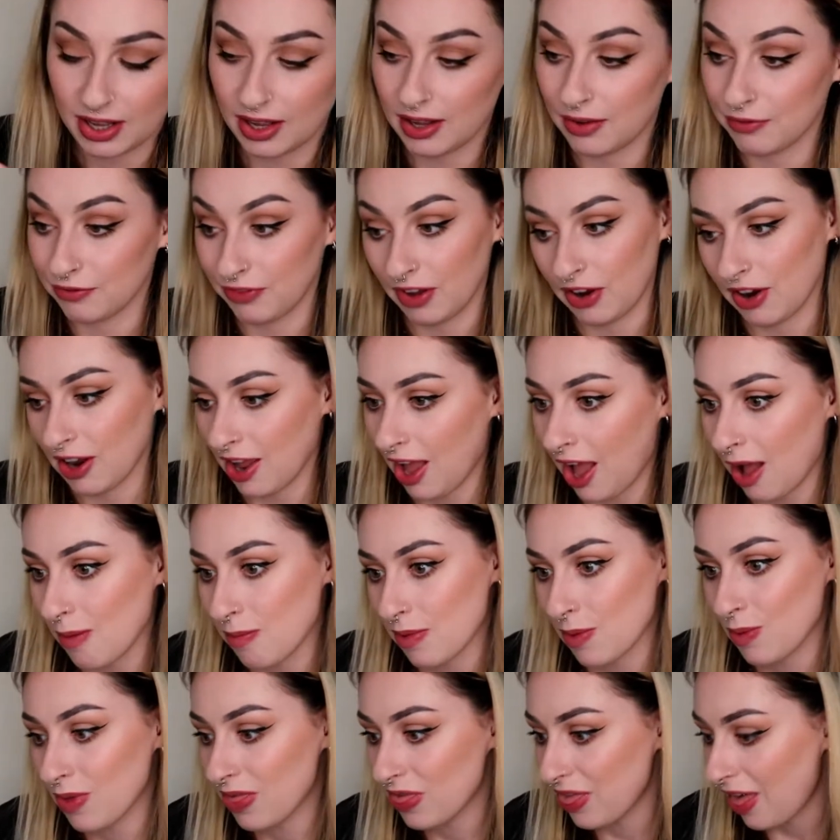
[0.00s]
I'm very
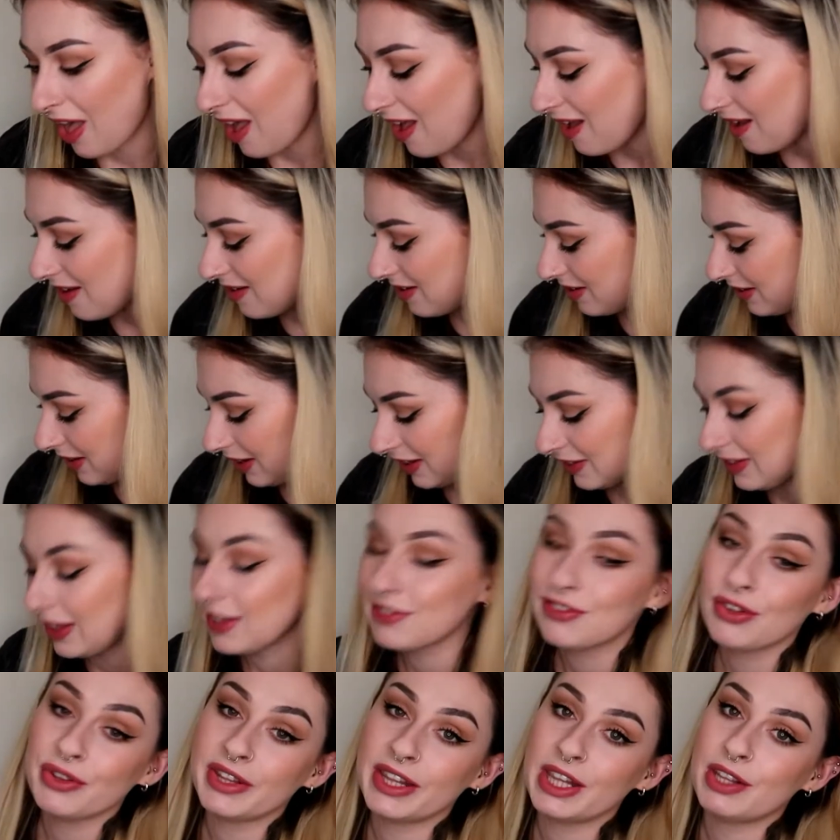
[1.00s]
happy with that. And
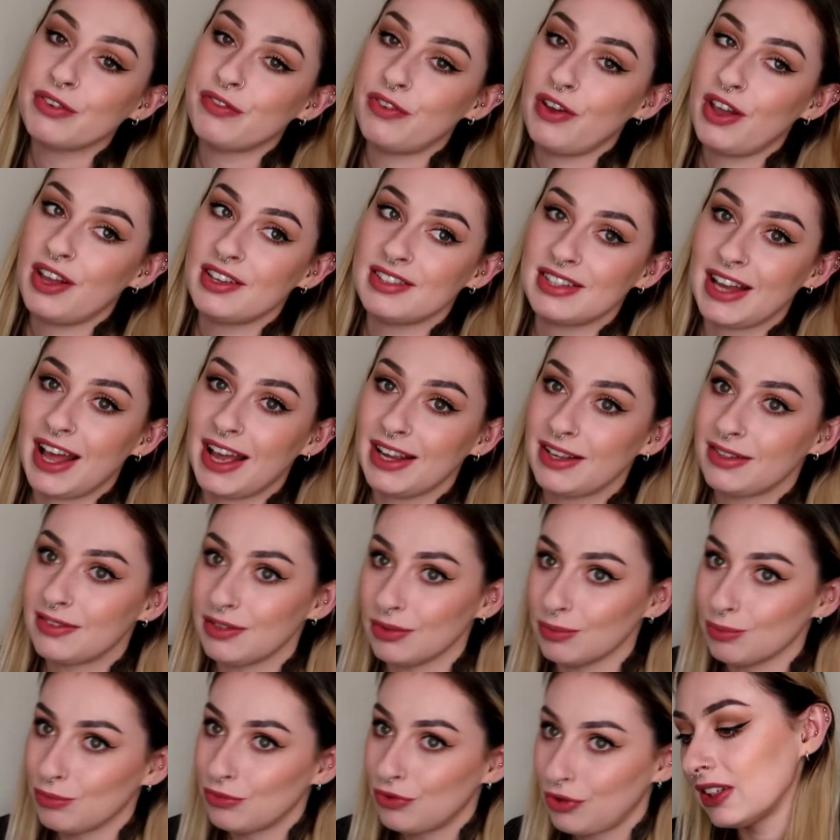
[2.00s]
that's only the first
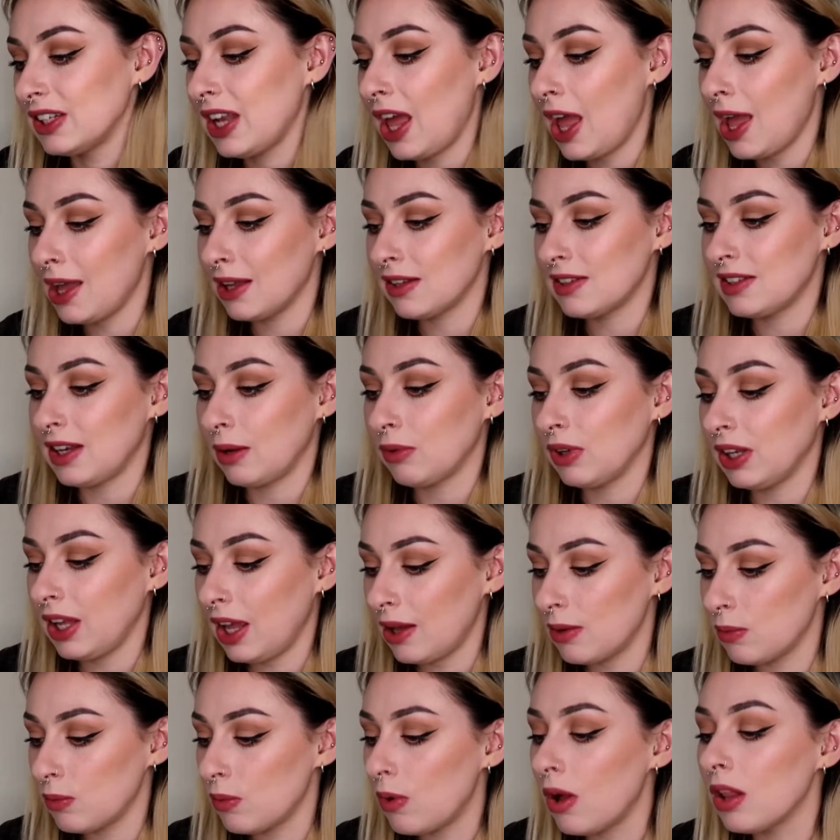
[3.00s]
item. So next, I'm gonna
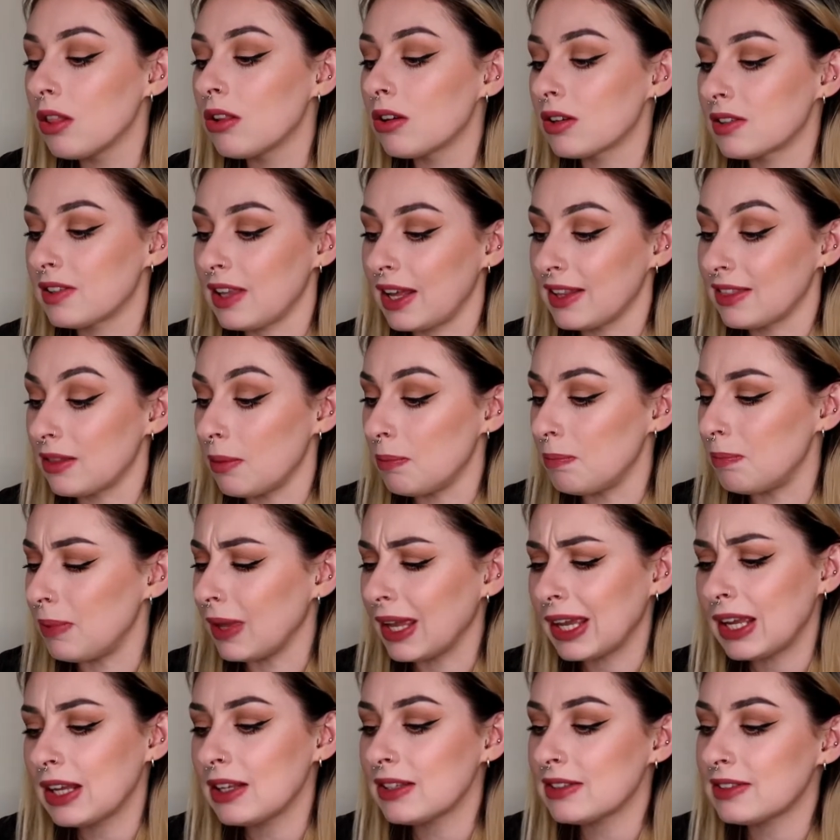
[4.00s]
get what looks like the
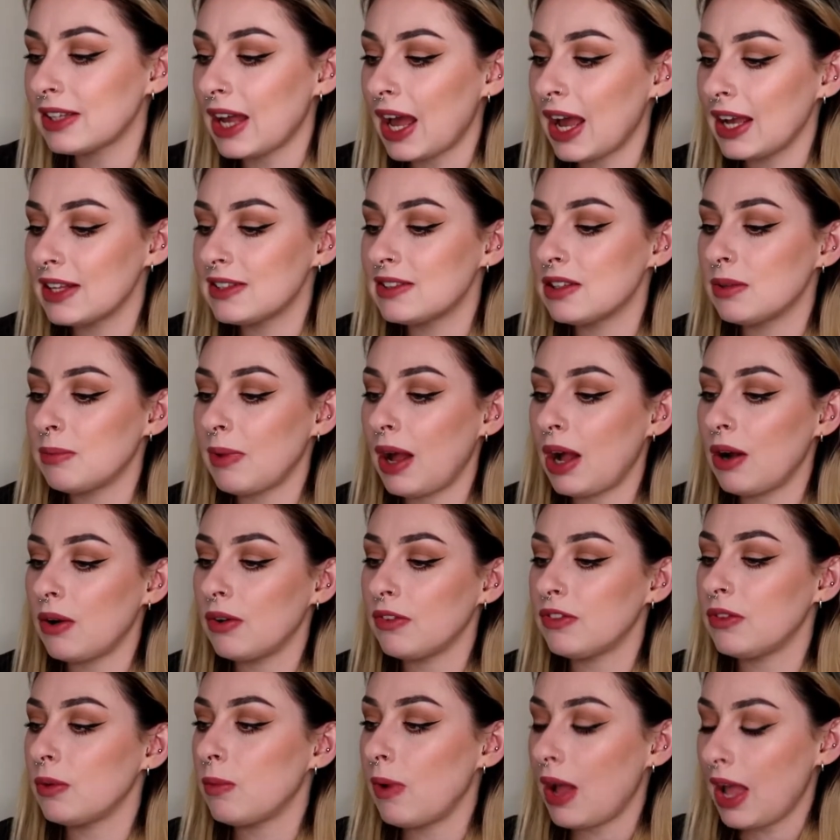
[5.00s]
biggest item out
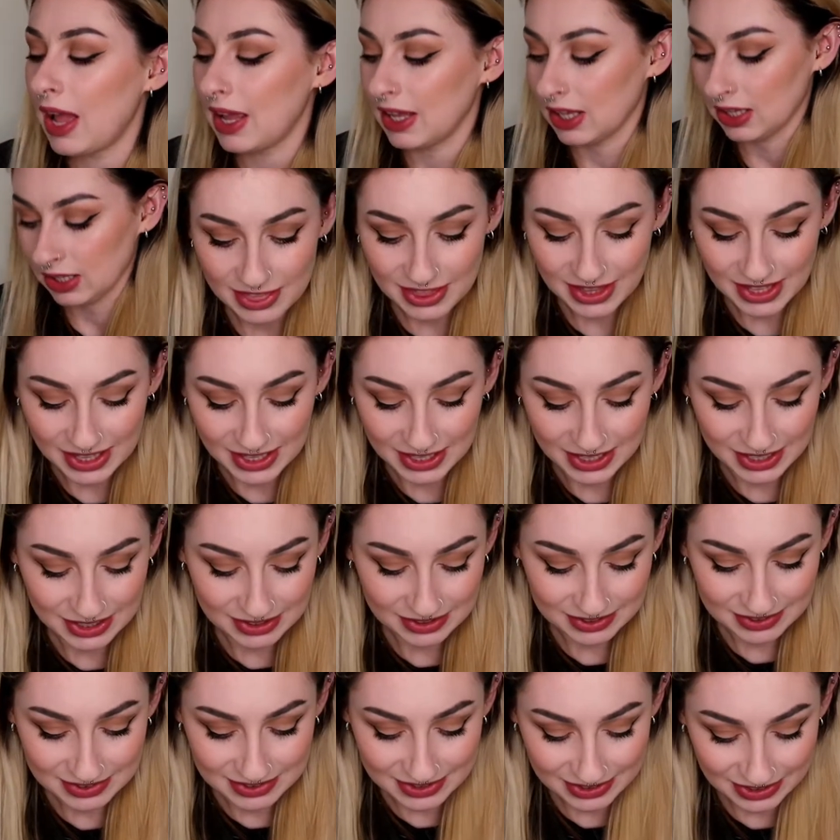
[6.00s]
of the way.
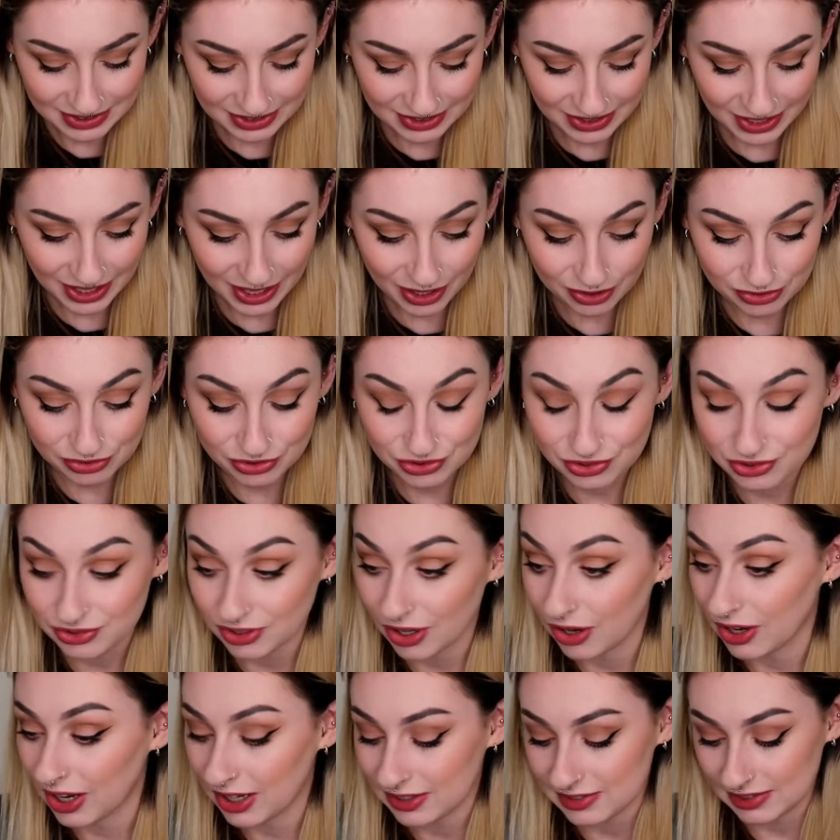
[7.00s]
This, I was
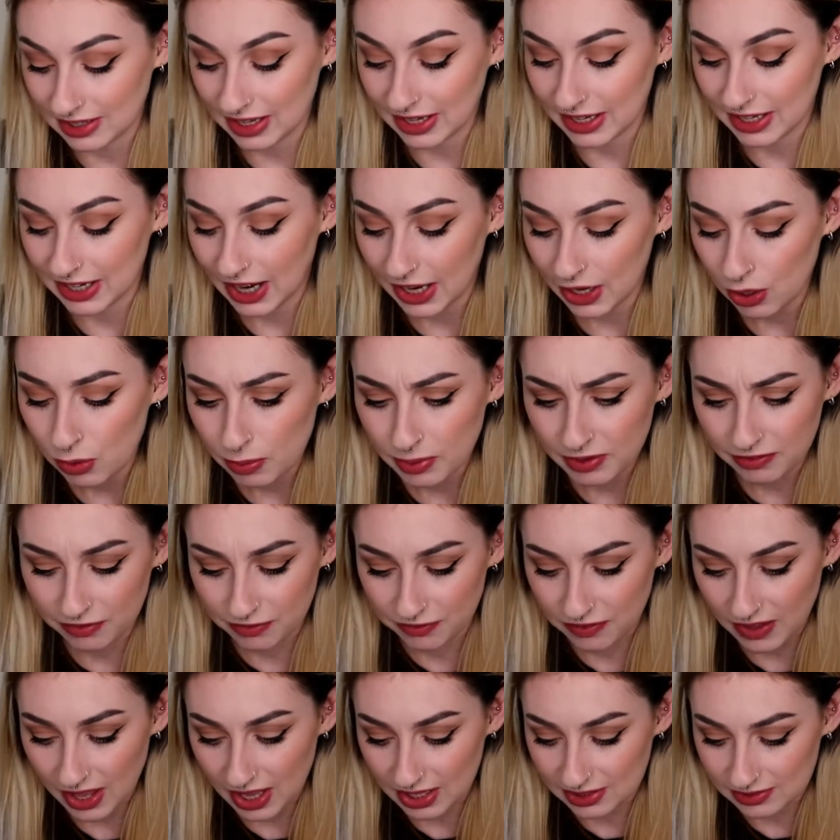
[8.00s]
so excited. I hope it
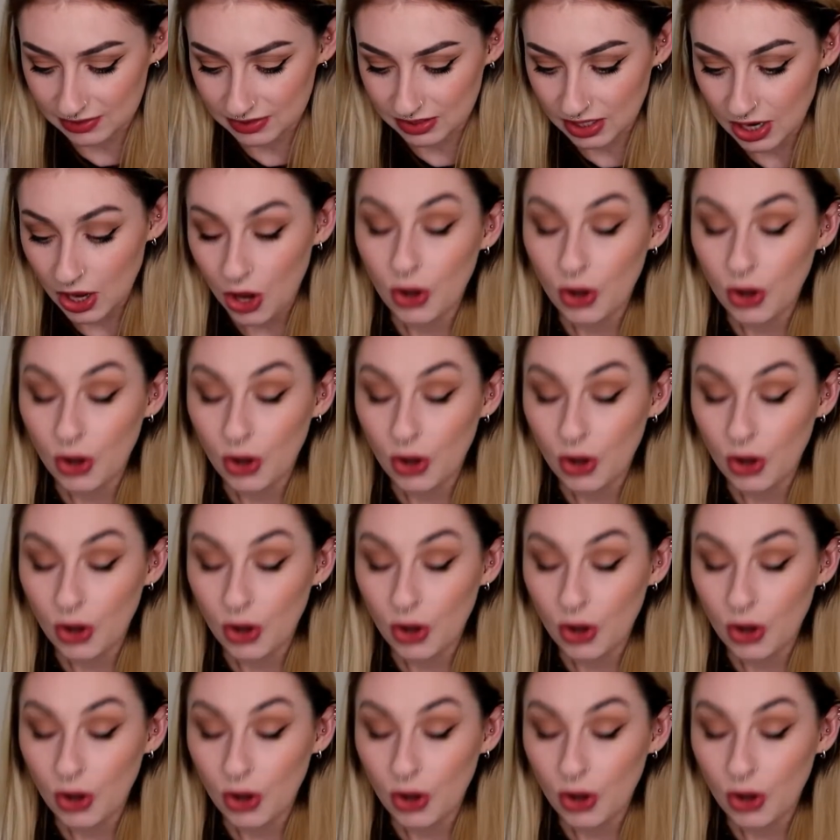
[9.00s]
fits.